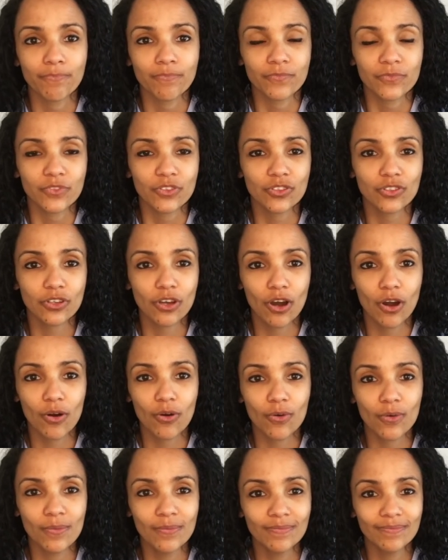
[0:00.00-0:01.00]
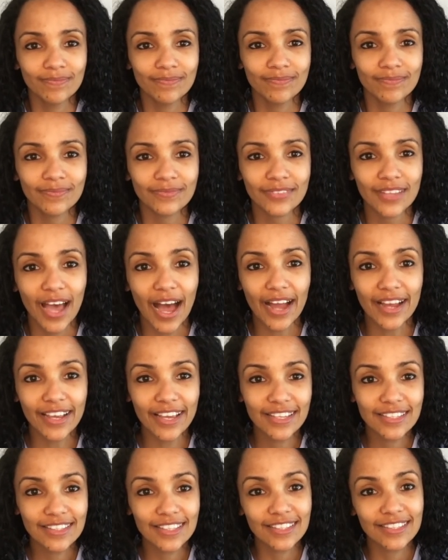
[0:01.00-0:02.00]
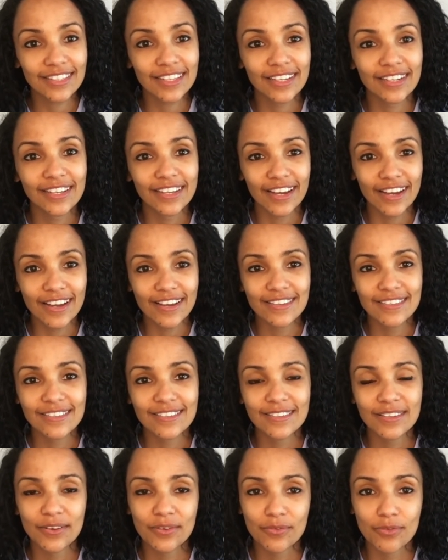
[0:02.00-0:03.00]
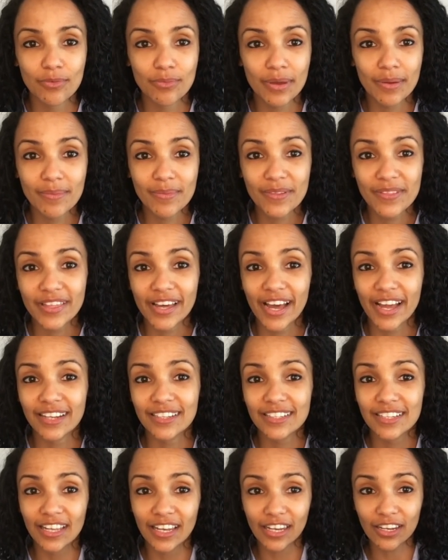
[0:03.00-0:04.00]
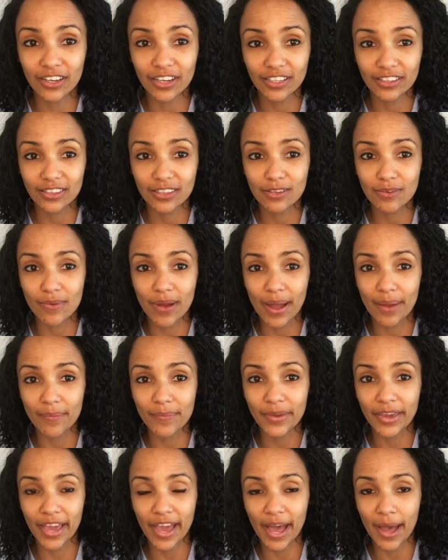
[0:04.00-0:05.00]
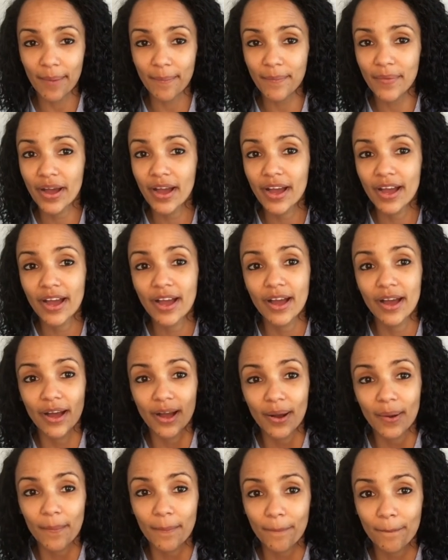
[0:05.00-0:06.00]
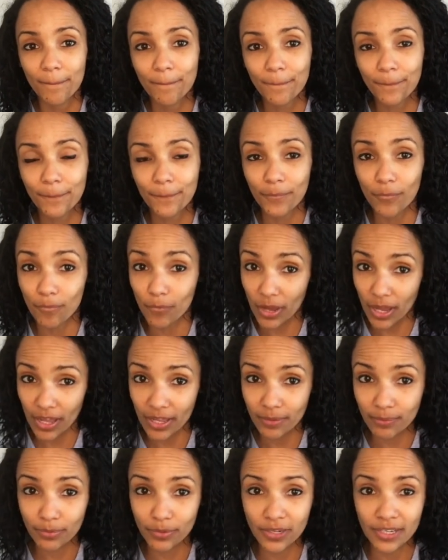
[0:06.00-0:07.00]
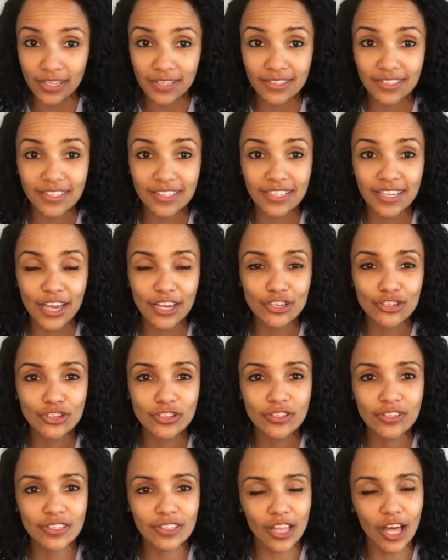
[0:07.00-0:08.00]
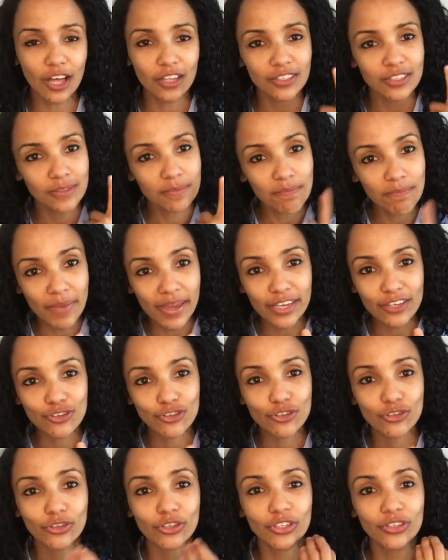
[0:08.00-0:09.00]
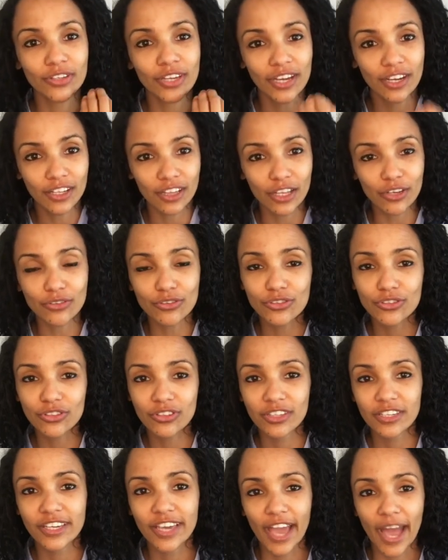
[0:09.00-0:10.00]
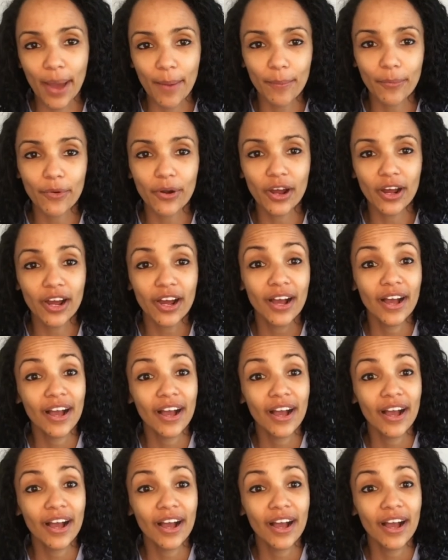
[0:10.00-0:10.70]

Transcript: So I guess that's it, guys. Remember that. Look at the webcam. In pronunciation slots, make sure you get close to the camera.